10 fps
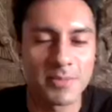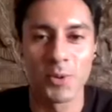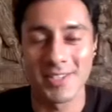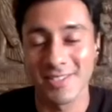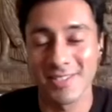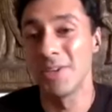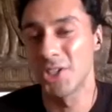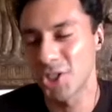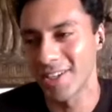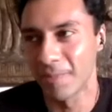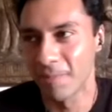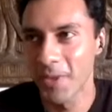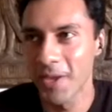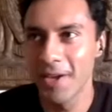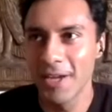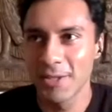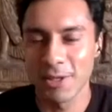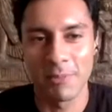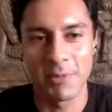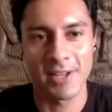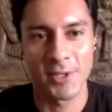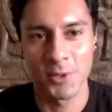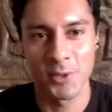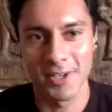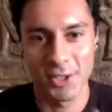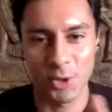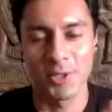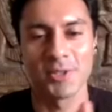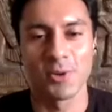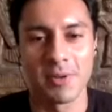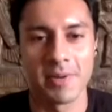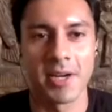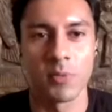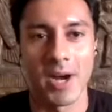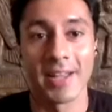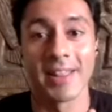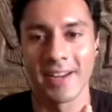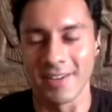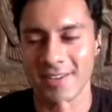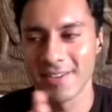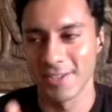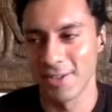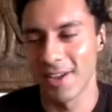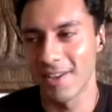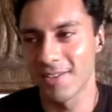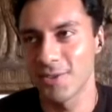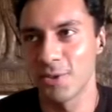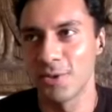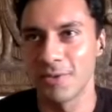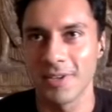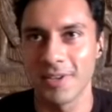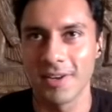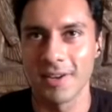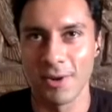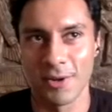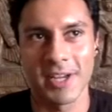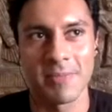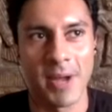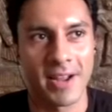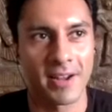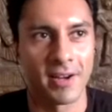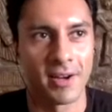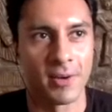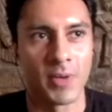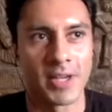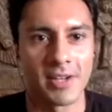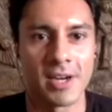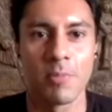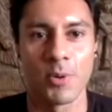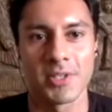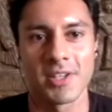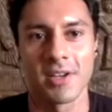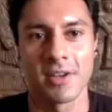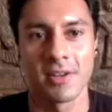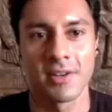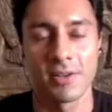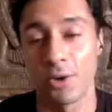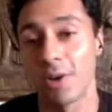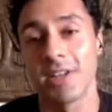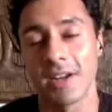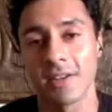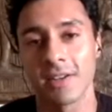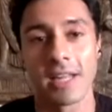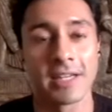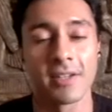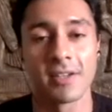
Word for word: known as the machine. So let me tell you a short story behind why that is the case. So a long time back, um, I started posting content related to